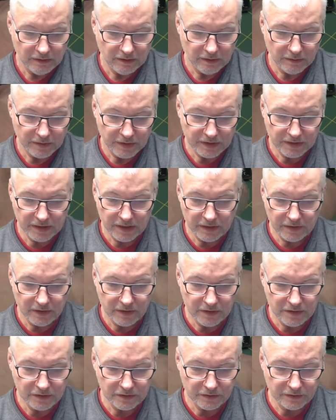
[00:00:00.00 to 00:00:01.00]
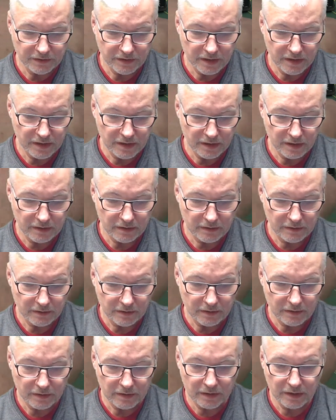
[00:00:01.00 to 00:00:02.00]
I'm going to take these 3
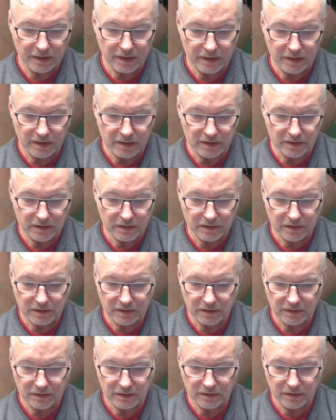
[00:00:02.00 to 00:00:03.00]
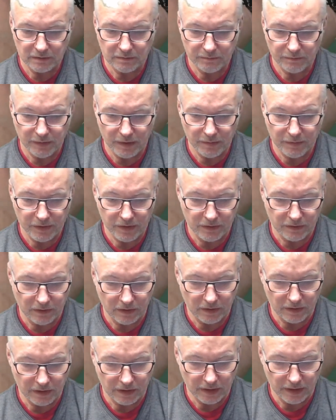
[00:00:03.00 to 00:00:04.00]
leads, remember they're
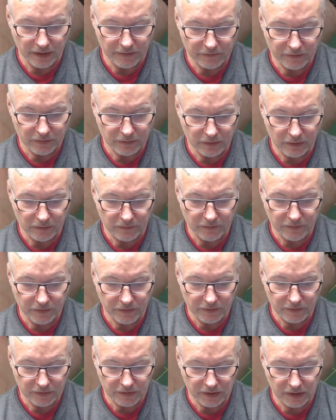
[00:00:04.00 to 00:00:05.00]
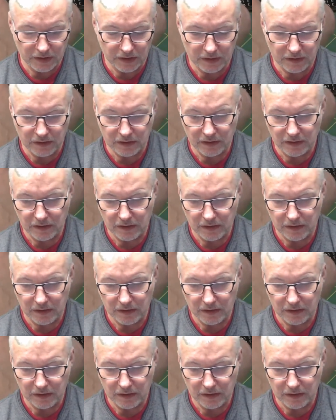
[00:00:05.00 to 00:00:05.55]
on 11, 12 and 13,